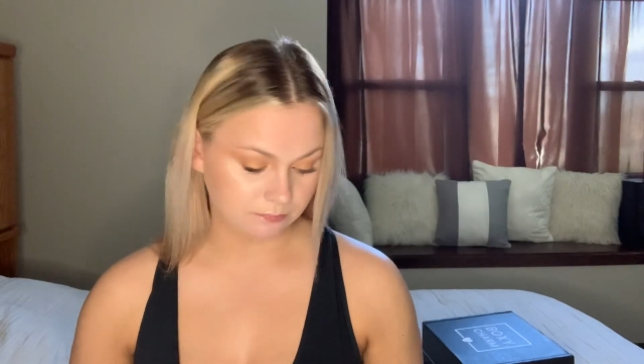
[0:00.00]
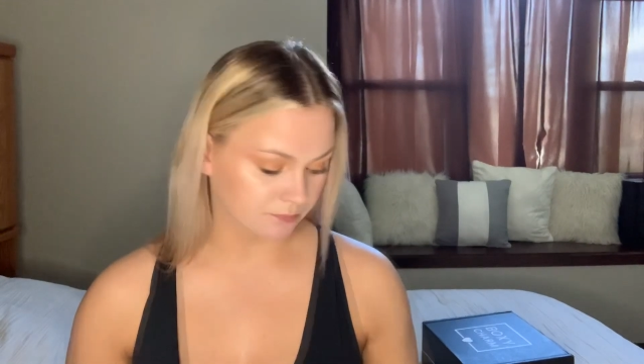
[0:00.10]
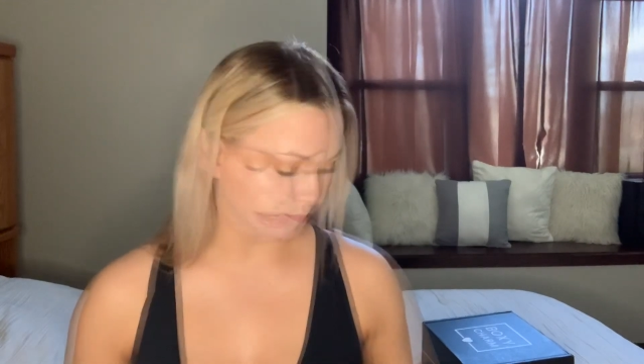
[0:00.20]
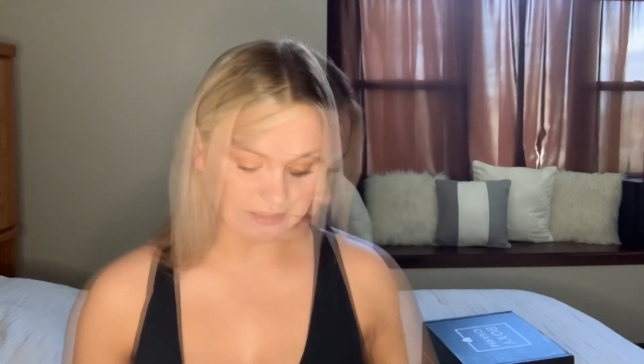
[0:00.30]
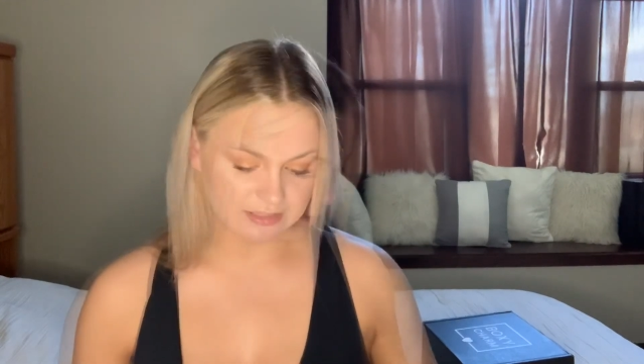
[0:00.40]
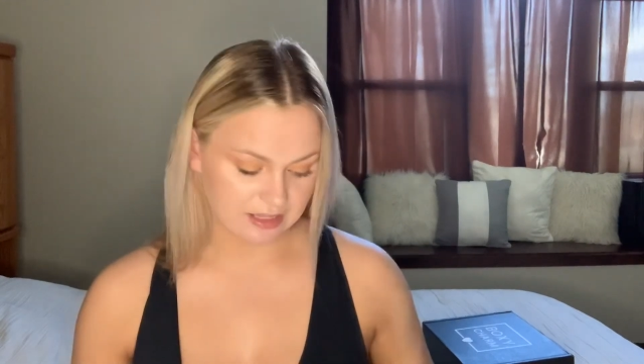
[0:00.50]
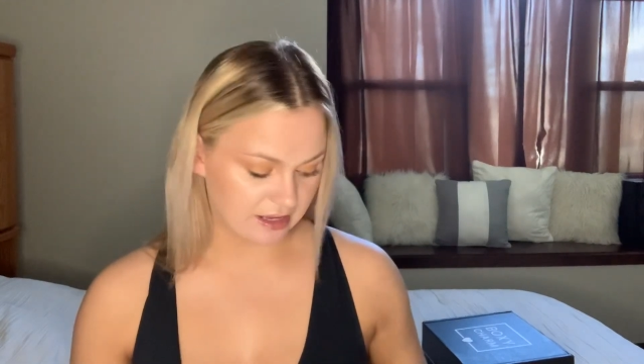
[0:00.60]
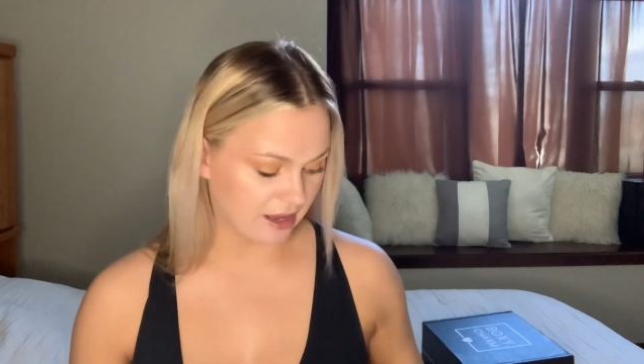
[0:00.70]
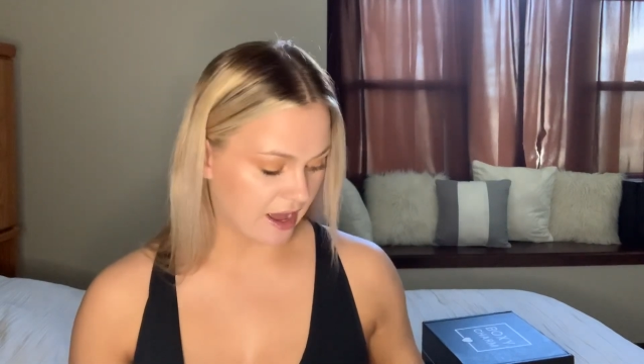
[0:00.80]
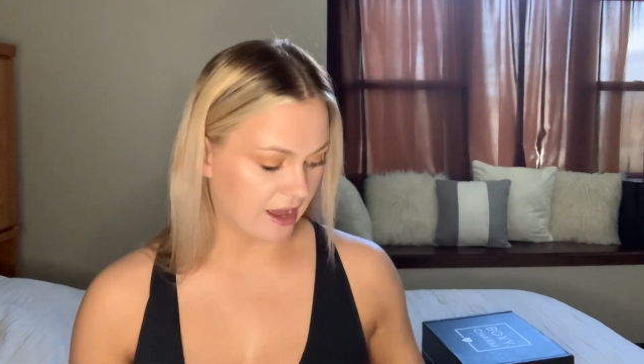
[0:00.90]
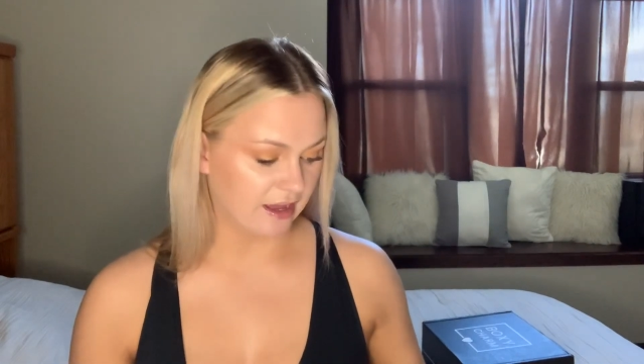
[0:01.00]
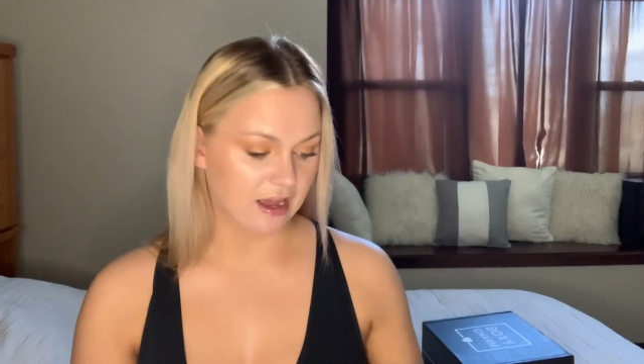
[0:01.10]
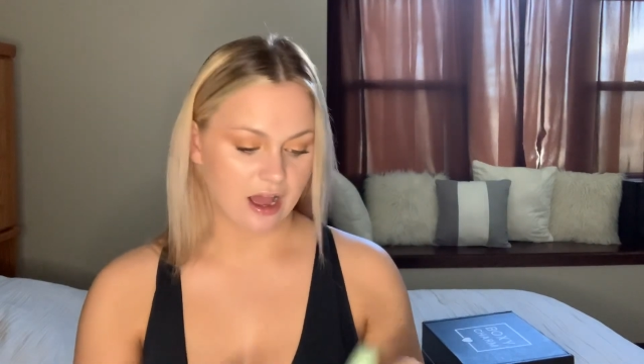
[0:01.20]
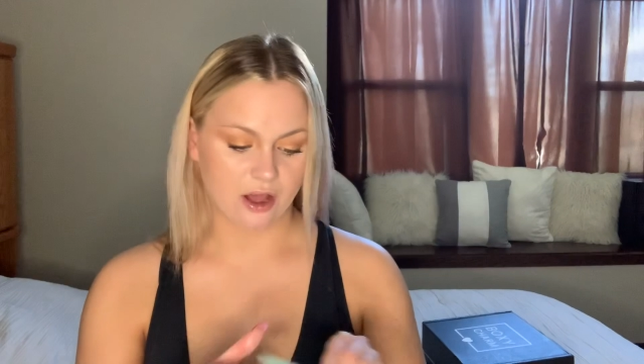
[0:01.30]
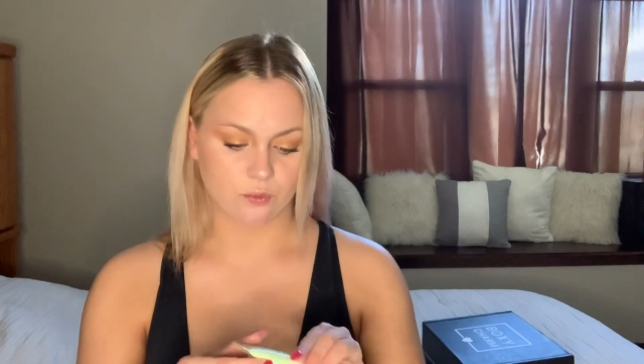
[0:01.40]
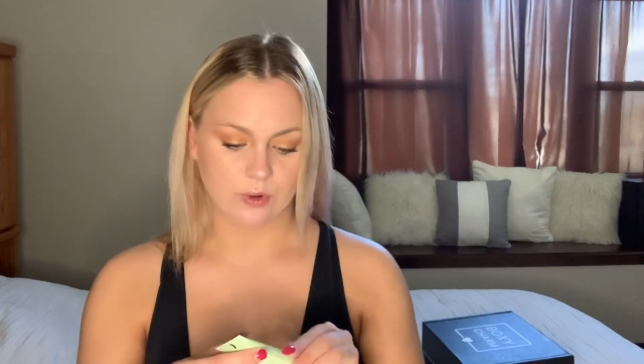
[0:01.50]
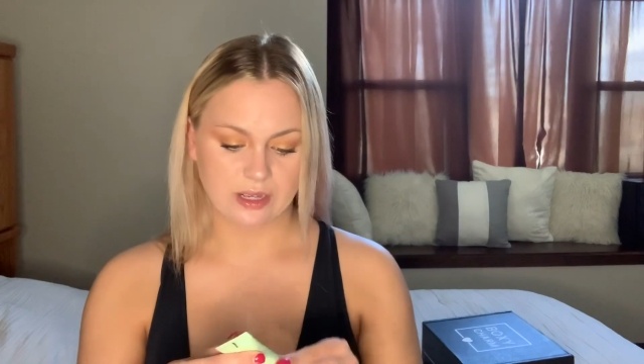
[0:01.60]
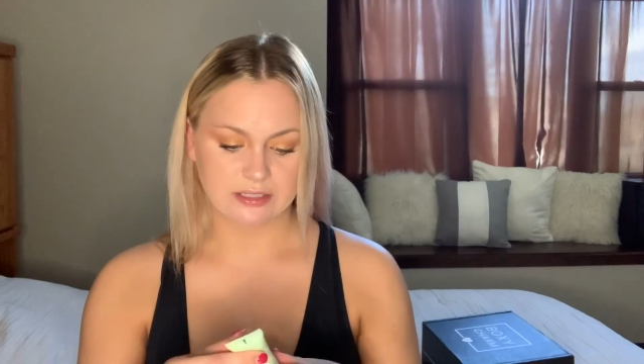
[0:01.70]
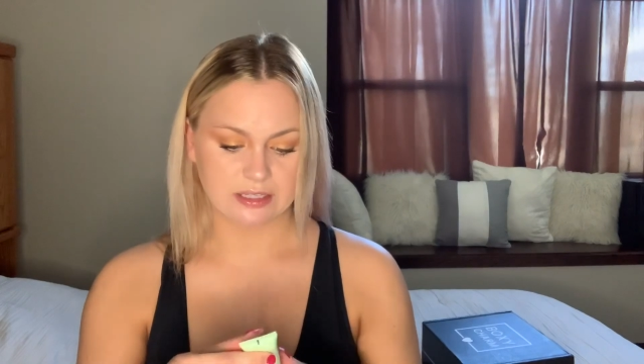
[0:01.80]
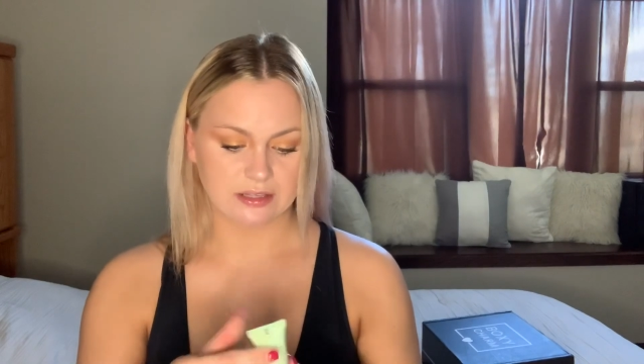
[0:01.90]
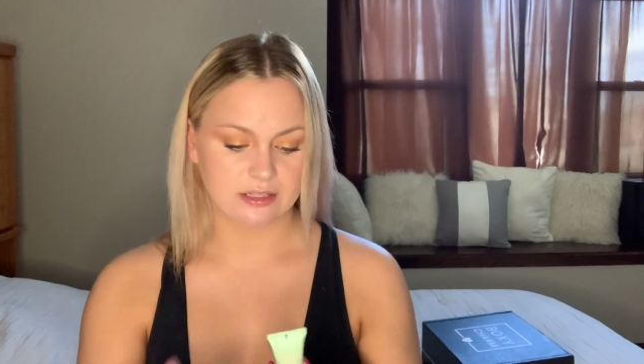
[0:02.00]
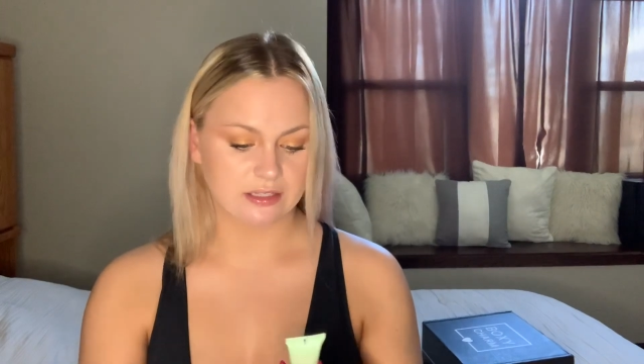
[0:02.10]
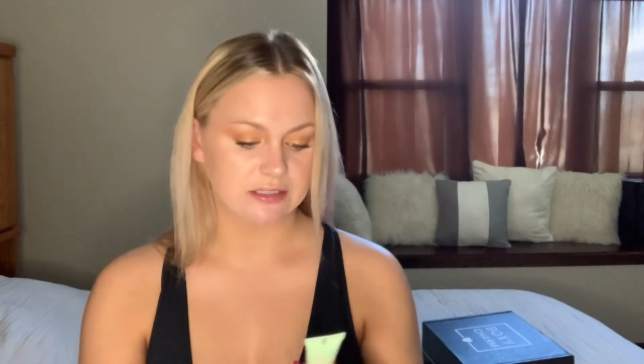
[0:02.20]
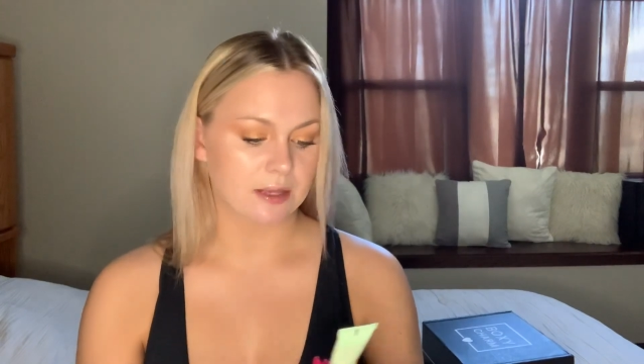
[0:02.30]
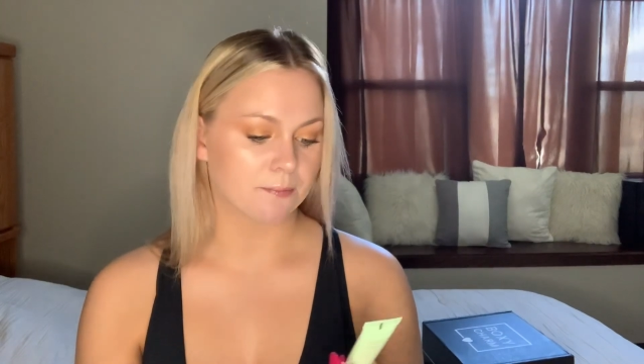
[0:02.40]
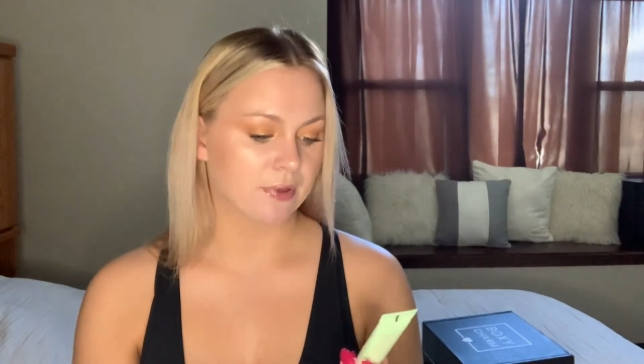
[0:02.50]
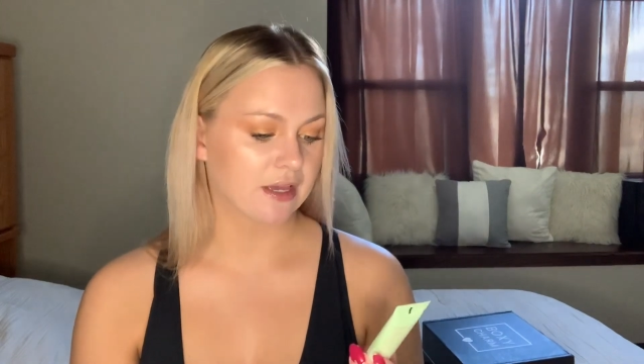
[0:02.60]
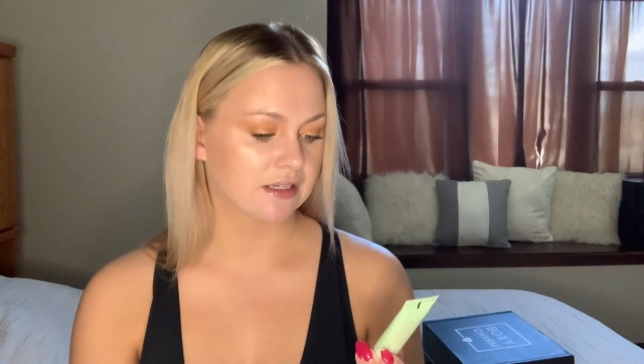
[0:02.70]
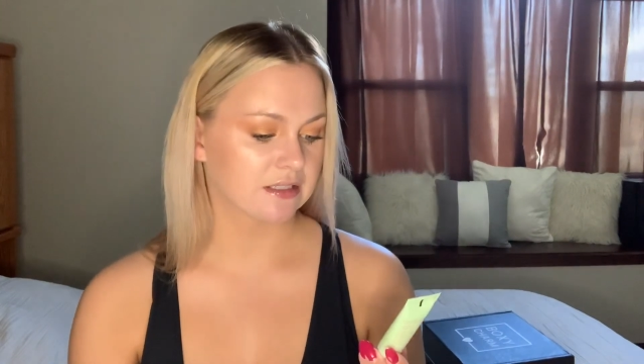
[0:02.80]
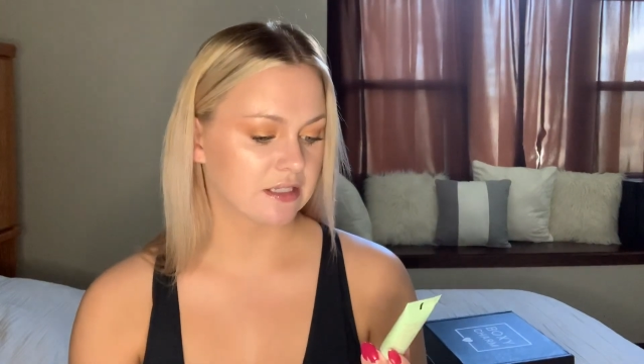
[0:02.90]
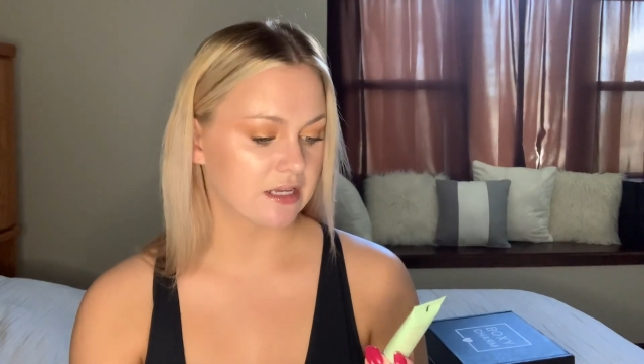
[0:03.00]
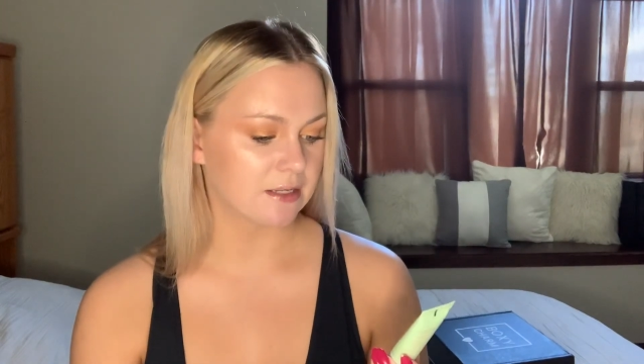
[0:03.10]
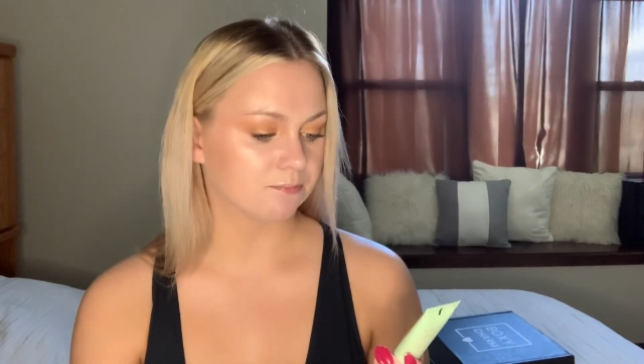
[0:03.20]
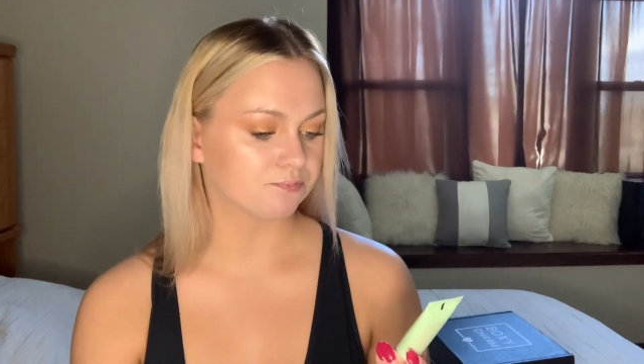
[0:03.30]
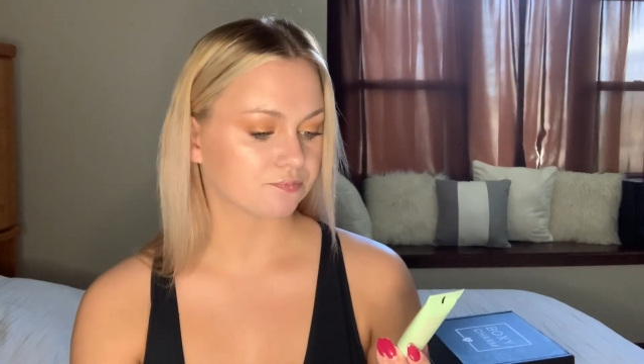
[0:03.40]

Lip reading: The next thing I got was this Pixie